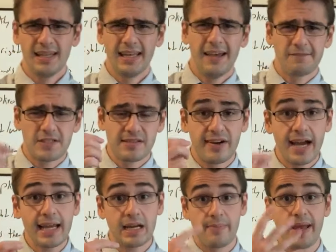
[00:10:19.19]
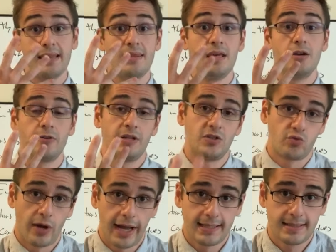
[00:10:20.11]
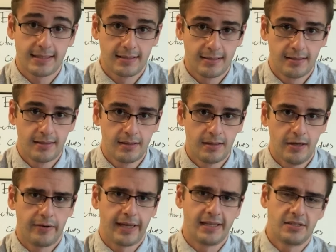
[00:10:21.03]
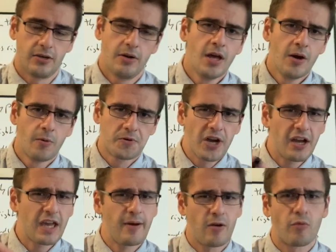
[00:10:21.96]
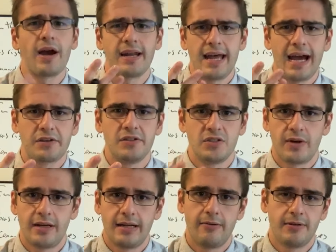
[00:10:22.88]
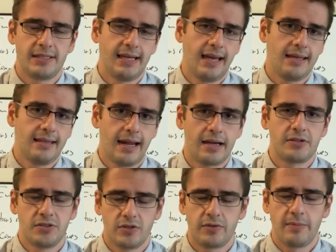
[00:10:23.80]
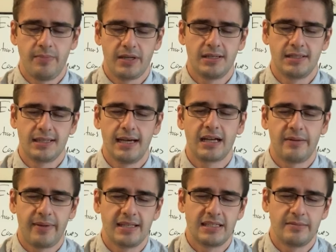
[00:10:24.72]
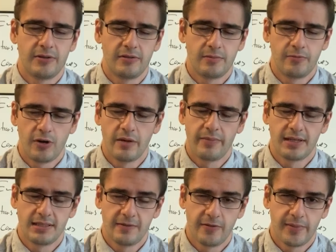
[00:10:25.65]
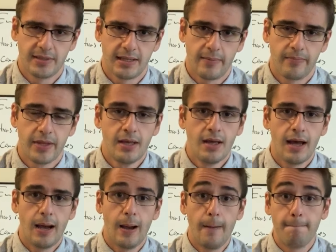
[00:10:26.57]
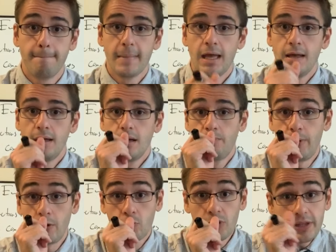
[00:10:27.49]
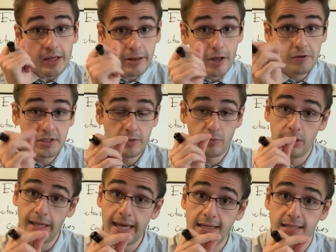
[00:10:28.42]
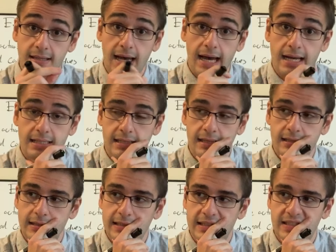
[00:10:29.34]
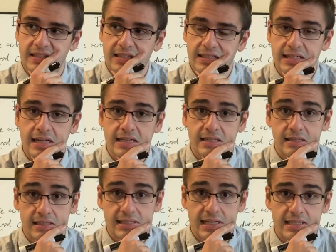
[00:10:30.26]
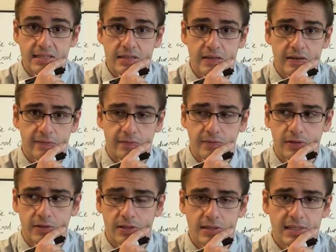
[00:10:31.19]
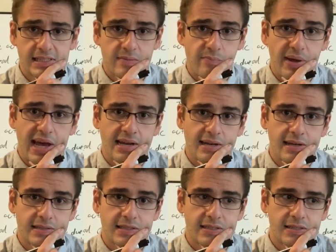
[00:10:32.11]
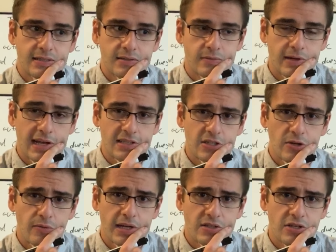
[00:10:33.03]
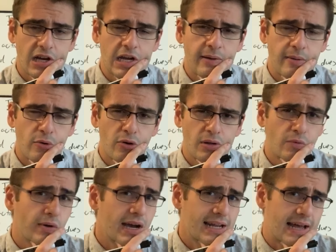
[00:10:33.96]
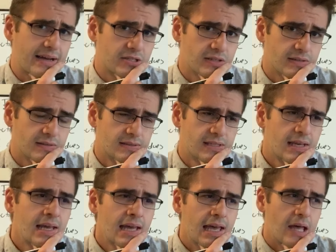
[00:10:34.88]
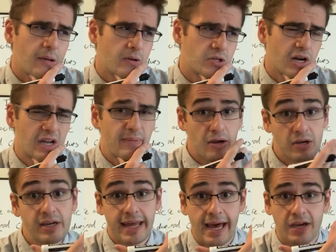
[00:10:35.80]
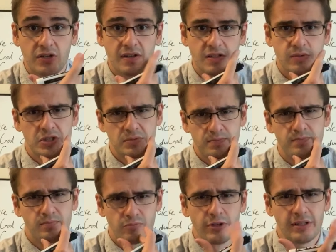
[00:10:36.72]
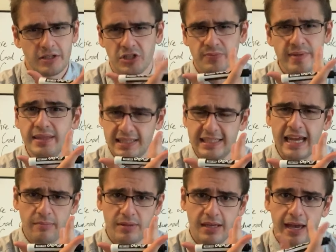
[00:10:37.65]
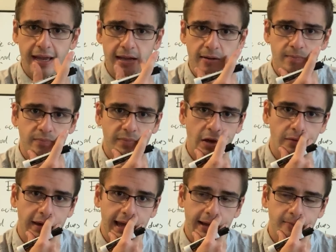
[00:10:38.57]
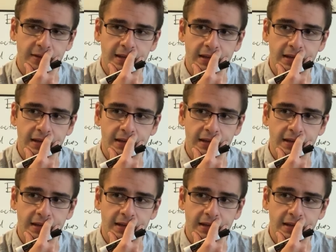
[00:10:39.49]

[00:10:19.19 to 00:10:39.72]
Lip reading: if divine command theory is right, okay, so we're talking about right actions right now. We're saying that actions are right because God commands them, or wrong because he forbids them. But really closely related to that is this idea of goodness and badness, right? So we can talk about morally right actions, and we can talk about good actions, which really just mean the same thing, okay?